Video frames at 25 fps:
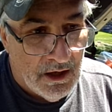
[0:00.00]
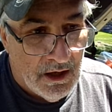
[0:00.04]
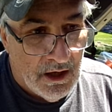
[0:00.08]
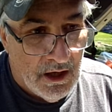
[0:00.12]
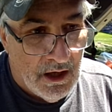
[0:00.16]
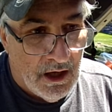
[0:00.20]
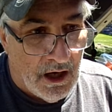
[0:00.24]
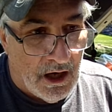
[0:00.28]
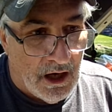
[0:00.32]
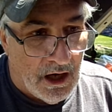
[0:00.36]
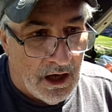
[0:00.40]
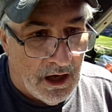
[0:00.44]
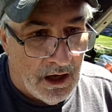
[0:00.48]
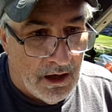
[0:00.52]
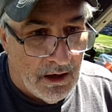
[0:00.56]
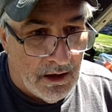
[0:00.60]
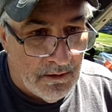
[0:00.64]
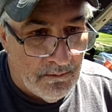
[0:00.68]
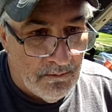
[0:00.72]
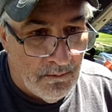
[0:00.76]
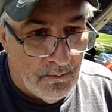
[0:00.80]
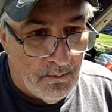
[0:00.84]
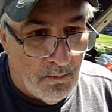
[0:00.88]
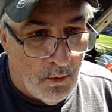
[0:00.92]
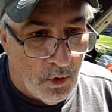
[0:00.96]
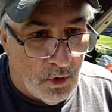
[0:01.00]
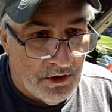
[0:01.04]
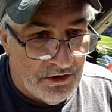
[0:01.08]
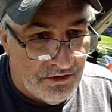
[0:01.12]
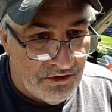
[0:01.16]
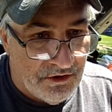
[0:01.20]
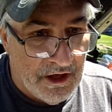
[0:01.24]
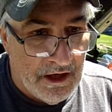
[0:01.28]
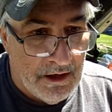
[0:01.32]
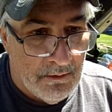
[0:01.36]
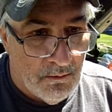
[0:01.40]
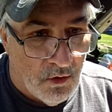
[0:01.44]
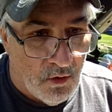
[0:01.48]

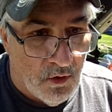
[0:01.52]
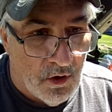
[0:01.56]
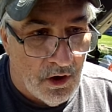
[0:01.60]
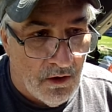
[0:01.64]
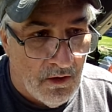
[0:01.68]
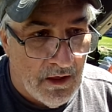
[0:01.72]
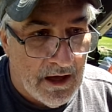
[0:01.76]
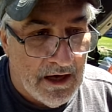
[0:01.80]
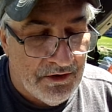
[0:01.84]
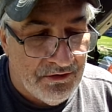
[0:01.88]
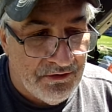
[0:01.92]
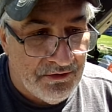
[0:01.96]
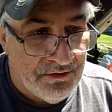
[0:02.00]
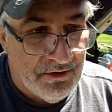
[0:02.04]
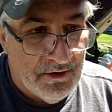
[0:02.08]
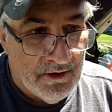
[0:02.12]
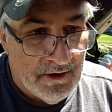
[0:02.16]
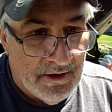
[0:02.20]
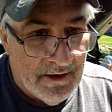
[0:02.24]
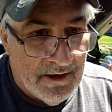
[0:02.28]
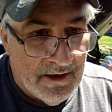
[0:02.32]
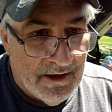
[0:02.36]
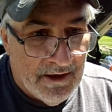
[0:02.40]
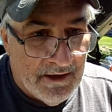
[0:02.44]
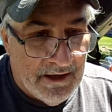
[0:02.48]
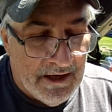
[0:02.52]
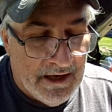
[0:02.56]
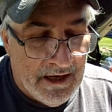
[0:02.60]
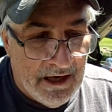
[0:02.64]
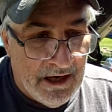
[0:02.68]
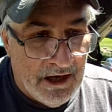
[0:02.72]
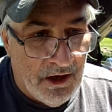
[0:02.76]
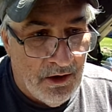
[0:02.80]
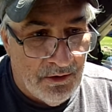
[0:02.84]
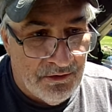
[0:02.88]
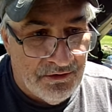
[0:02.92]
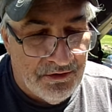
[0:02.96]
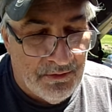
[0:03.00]
Mortsky, more or less, he
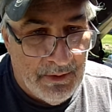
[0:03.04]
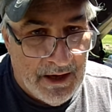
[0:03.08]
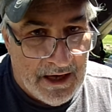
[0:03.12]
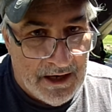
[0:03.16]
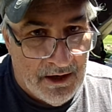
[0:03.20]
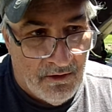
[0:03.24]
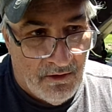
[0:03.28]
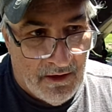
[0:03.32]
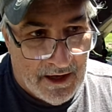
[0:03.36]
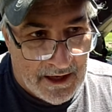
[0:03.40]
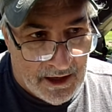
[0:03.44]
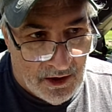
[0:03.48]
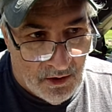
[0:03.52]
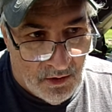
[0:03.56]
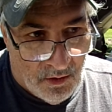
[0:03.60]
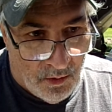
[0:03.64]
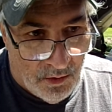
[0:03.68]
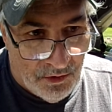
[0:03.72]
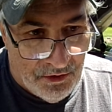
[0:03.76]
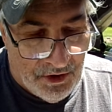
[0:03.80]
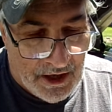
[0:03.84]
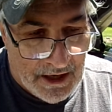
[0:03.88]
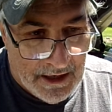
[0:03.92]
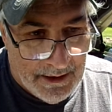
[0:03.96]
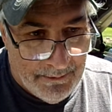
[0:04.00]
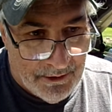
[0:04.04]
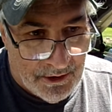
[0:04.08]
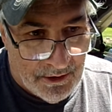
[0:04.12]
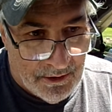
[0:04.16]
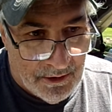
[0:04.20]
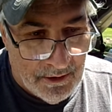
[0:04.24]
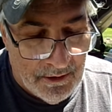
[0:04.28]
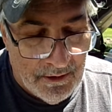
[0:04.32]
goes about it like an old timer.